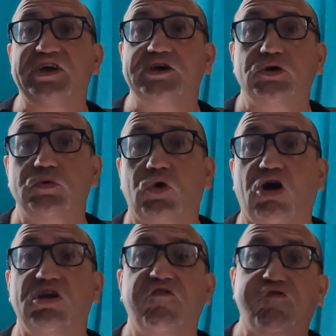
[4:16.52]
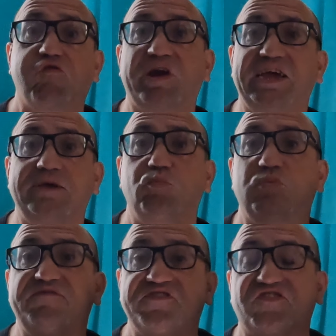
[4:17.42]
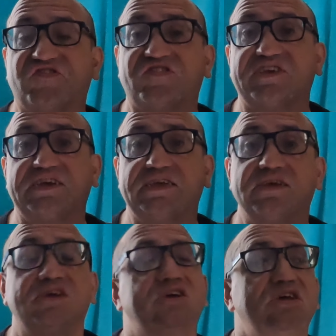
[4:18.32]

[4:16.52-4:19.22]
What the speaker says: wheel on a frame with a seat